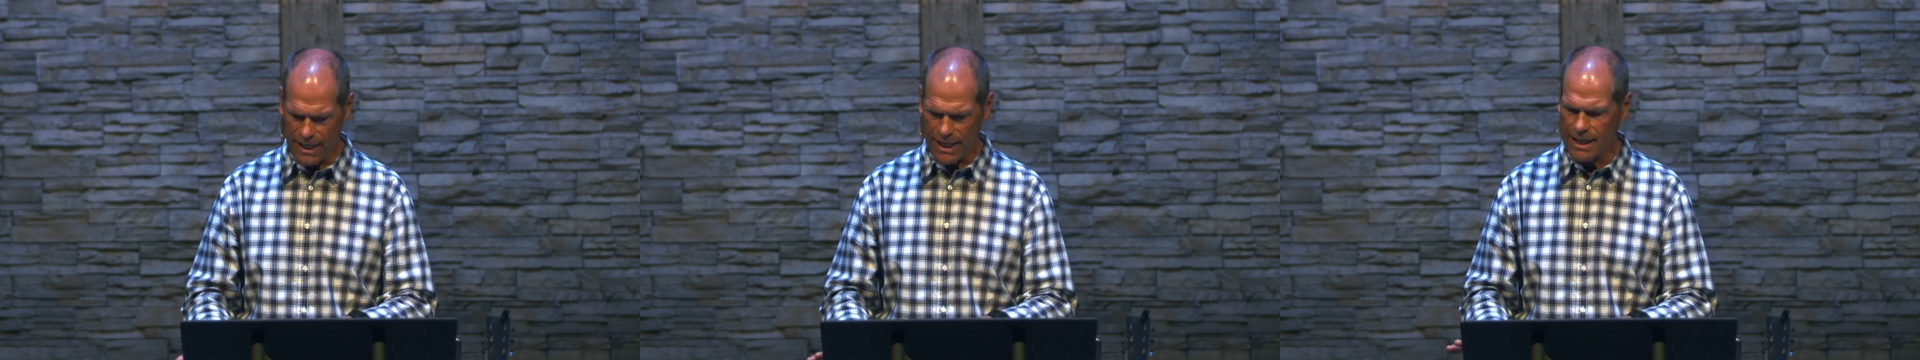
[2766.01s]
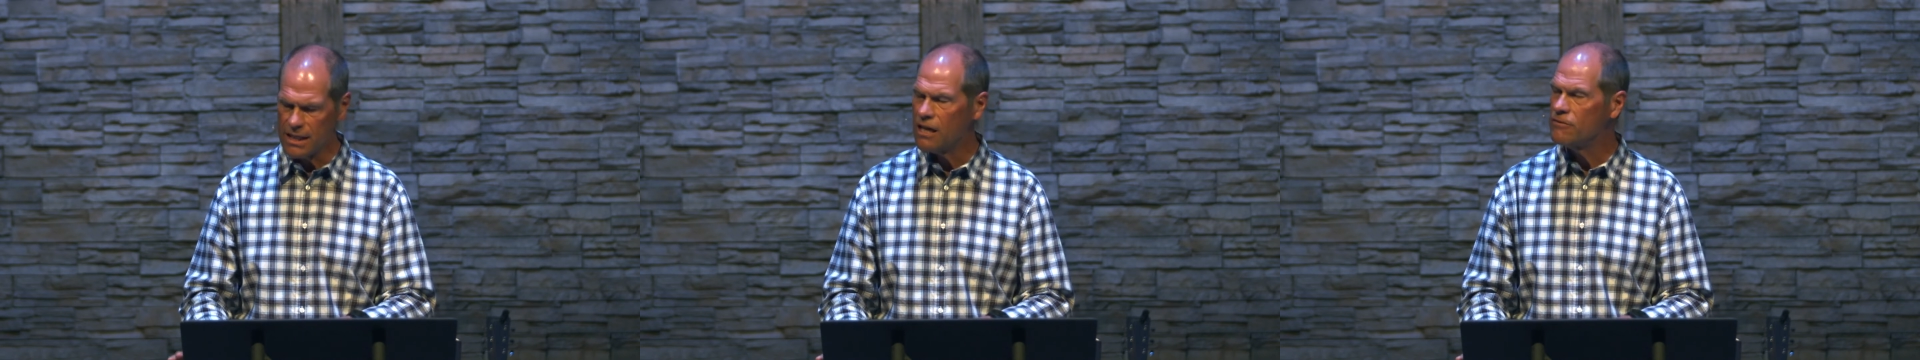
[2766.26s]

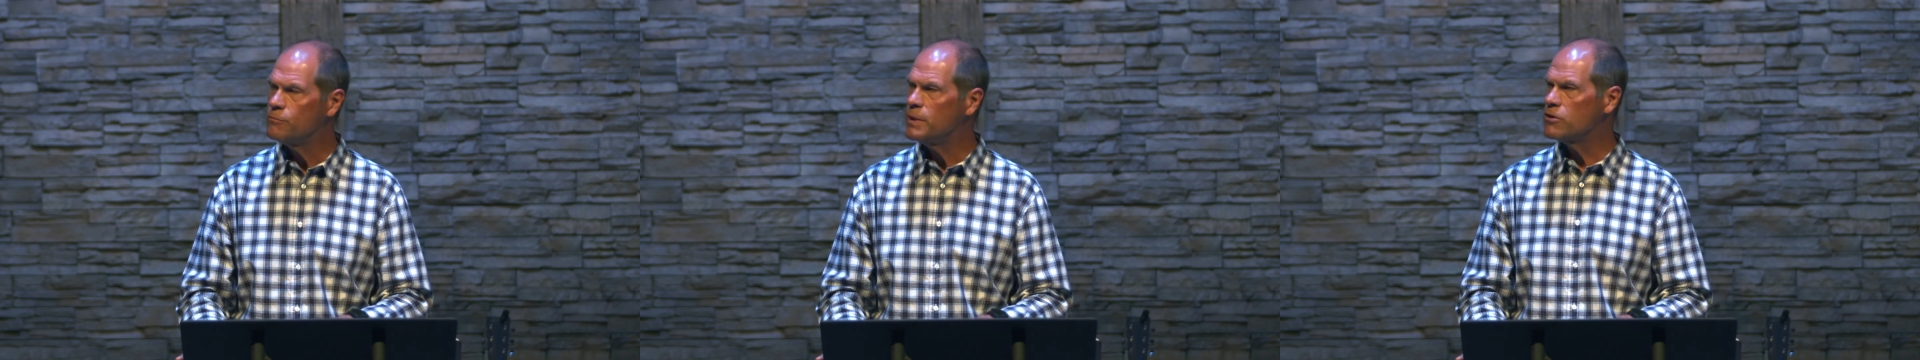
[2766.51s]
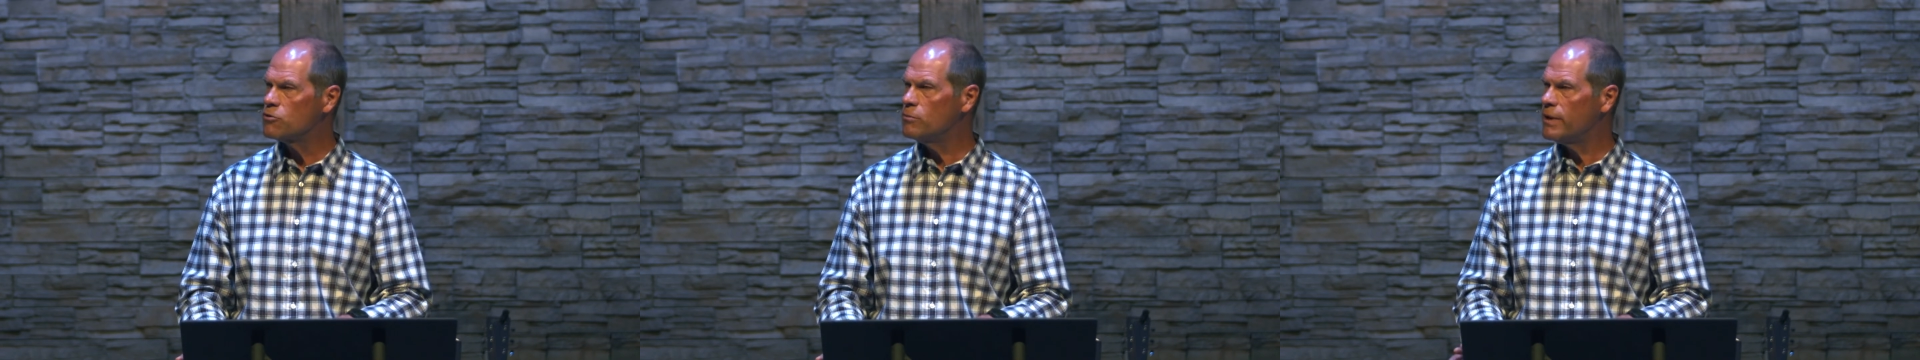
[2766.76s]
He loved
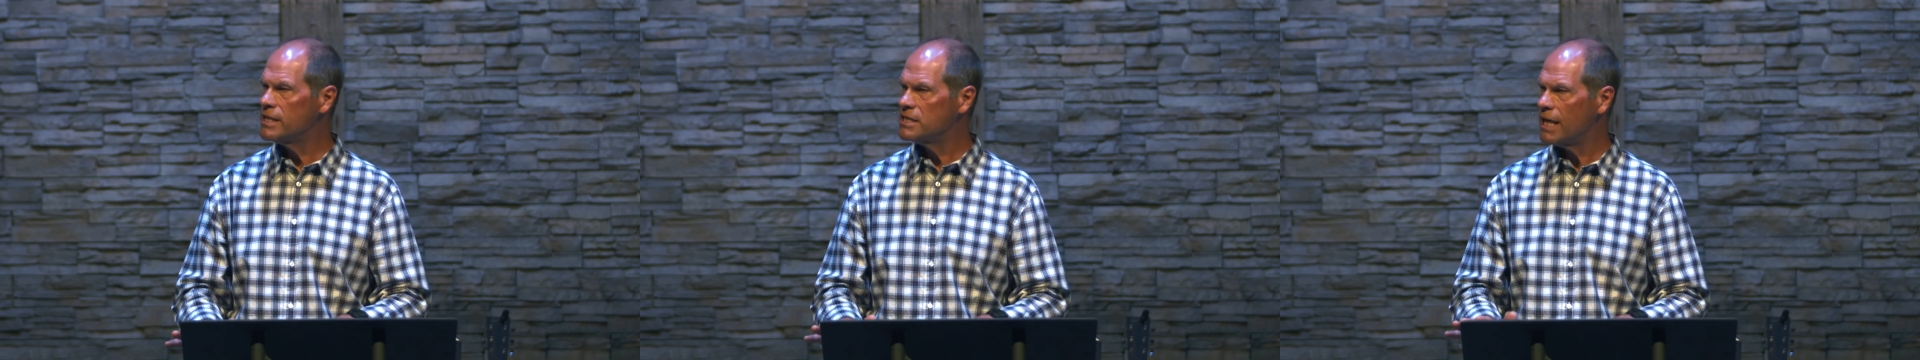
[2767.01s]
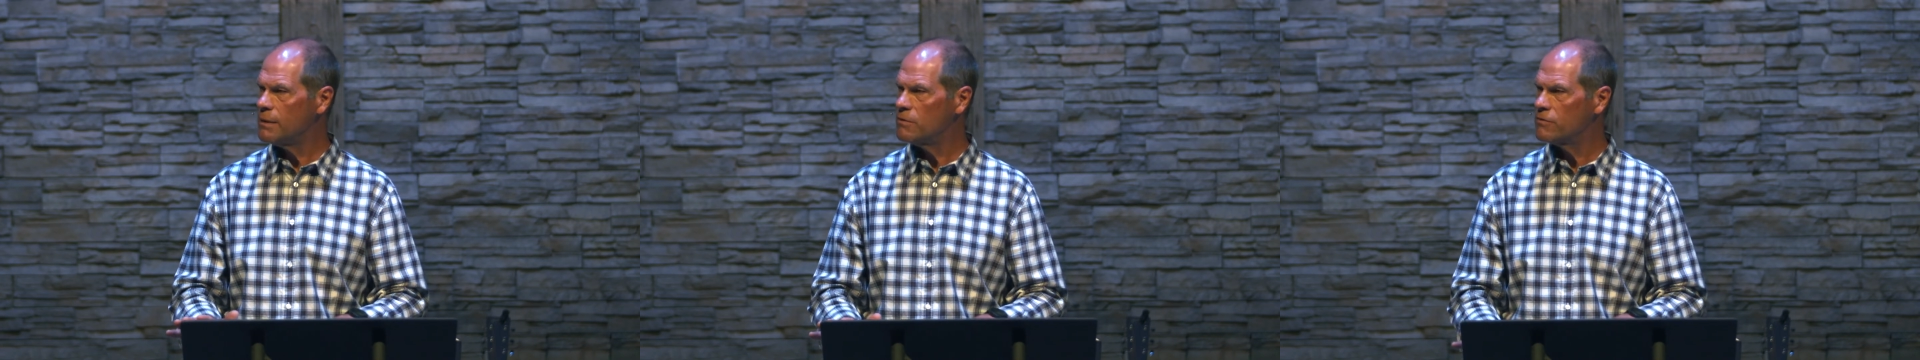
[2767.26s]
me through my
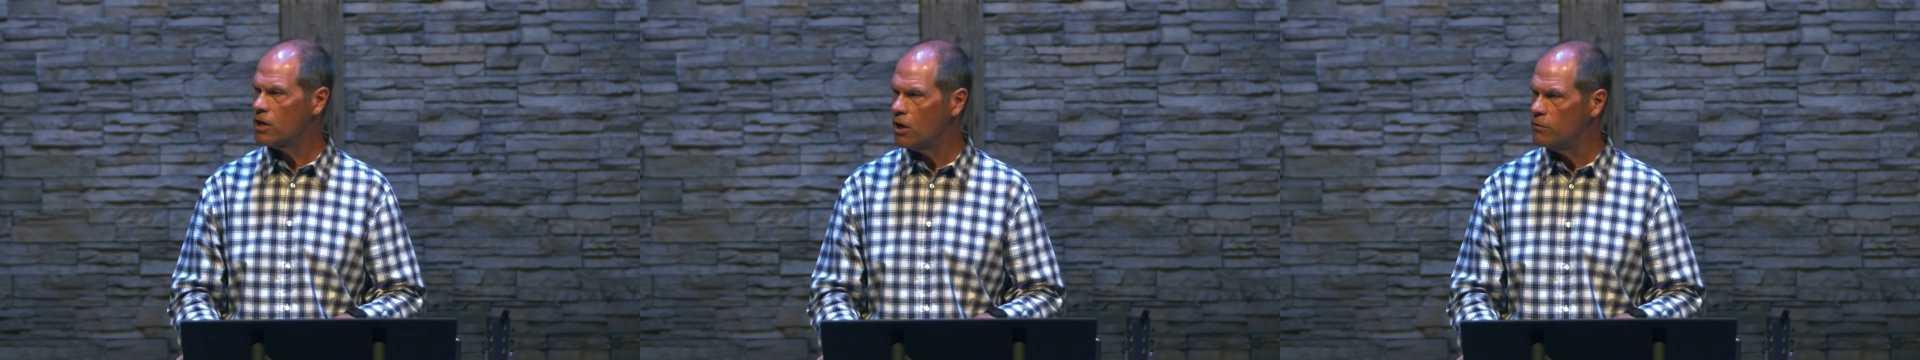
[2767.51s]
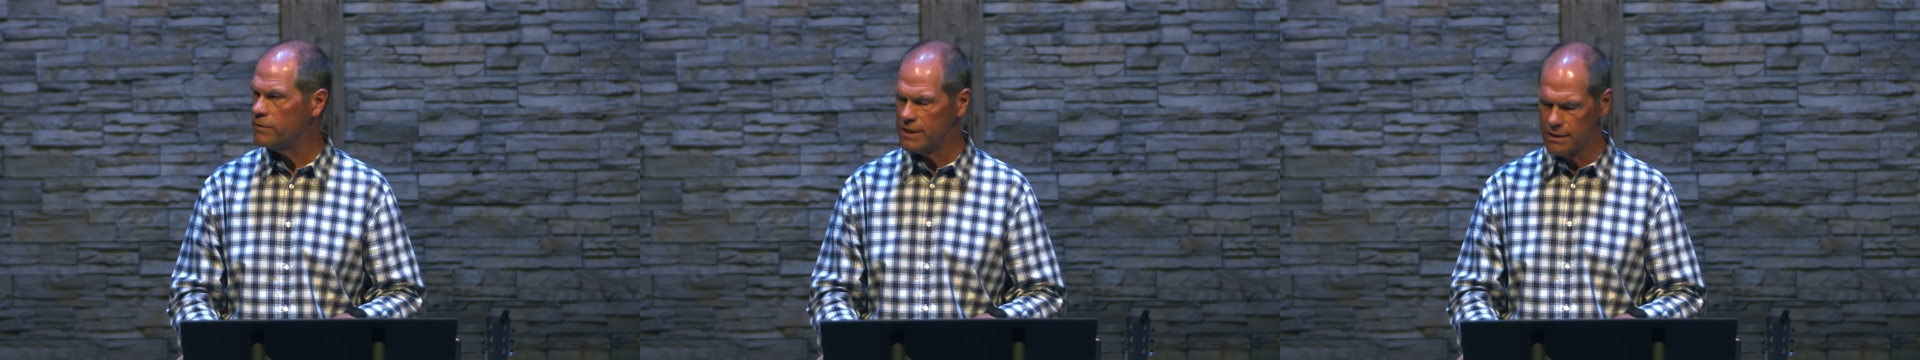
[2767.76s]
time of
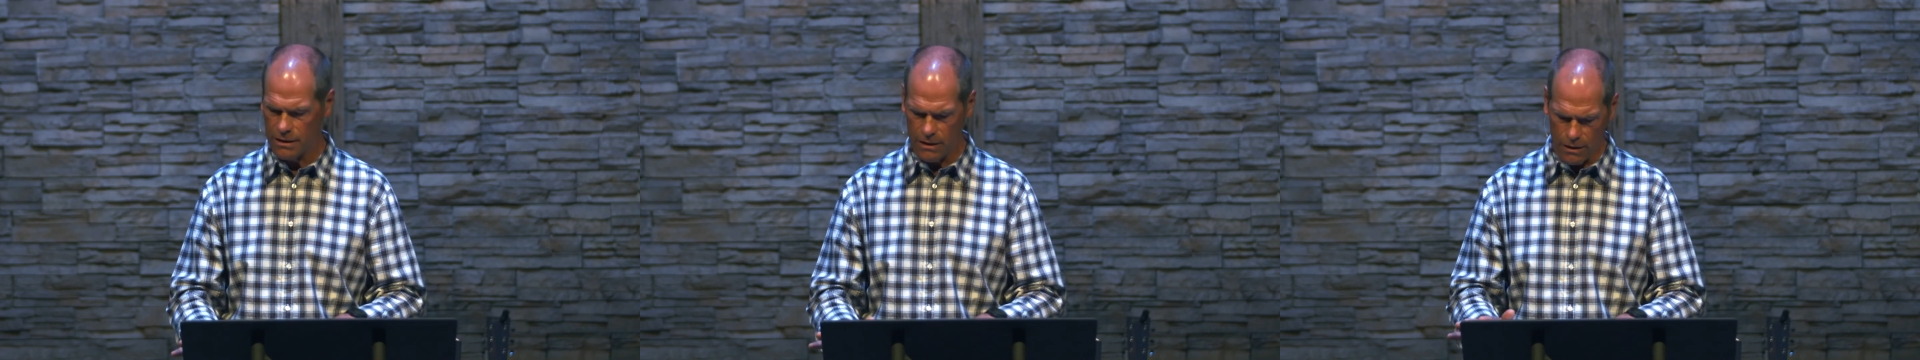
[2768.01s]
COVID,